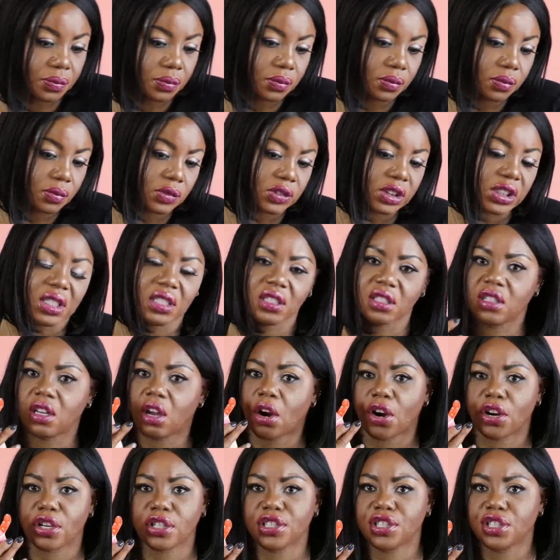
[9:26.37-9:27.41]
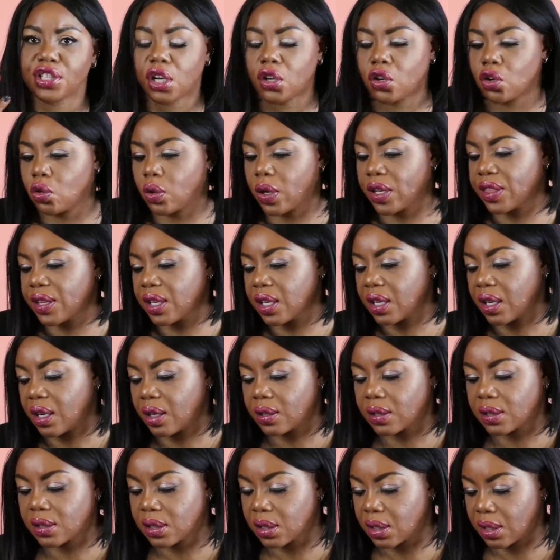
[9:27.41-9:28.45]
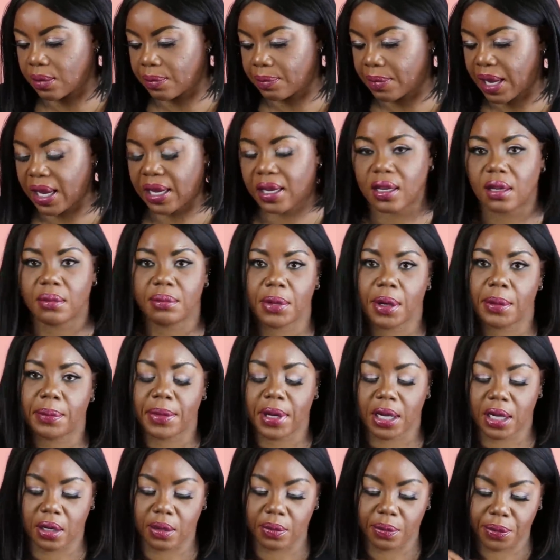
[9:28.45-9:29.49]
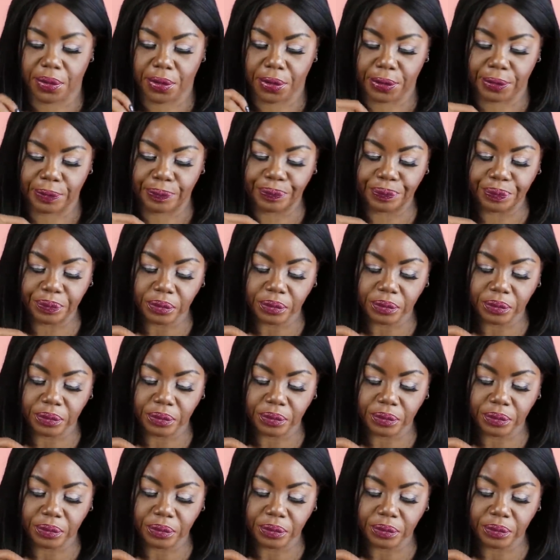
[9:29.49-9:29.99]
Hmm, it's dark so I think I took it back in my makeup room.